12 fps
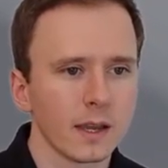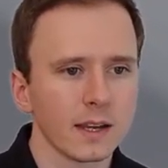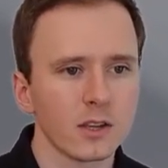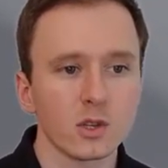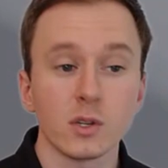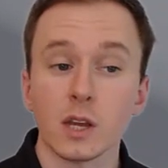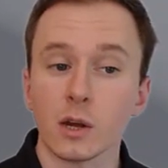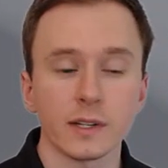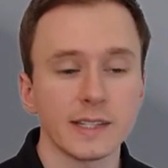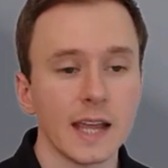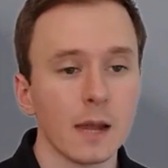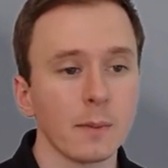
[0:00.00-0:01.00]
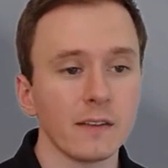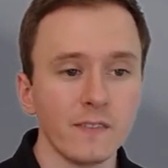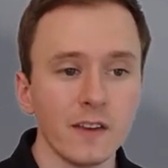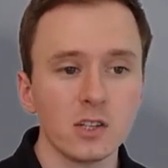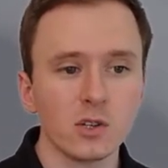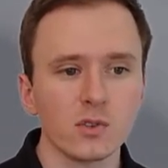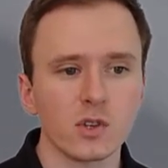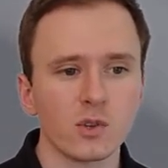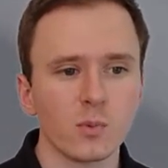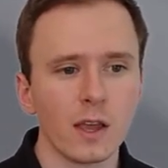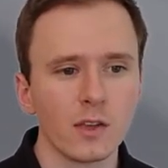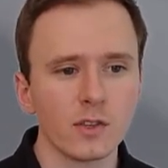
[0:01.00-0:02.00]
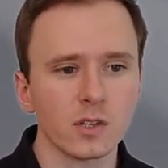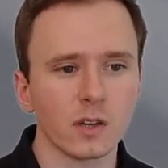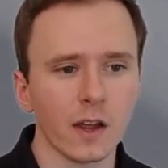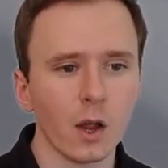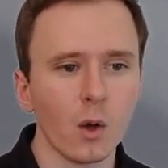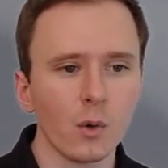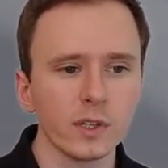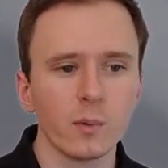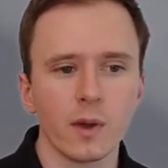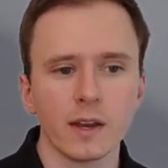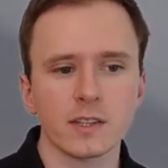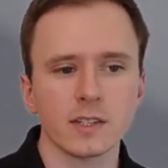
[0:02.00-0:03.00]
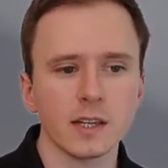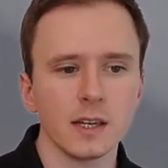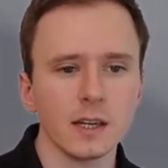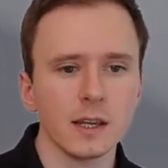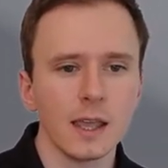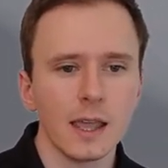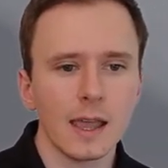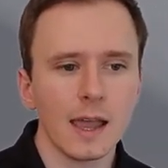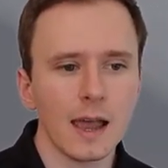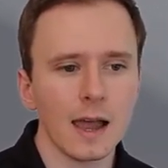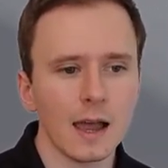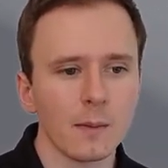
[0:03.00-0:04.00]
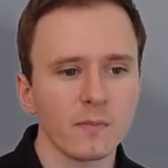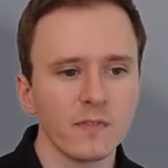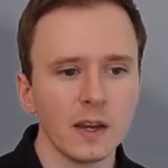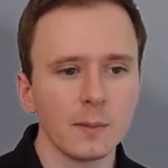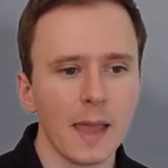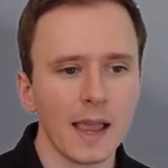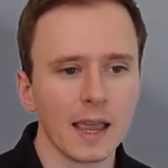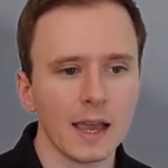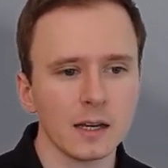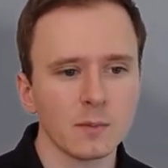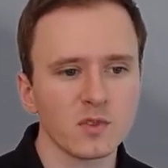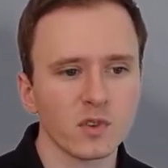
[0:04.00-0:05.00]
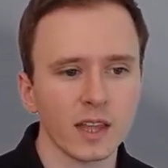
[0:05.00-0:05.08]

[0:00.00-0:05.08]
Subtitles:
can also narrow it down by features as well. So if I only want to see feedback items for the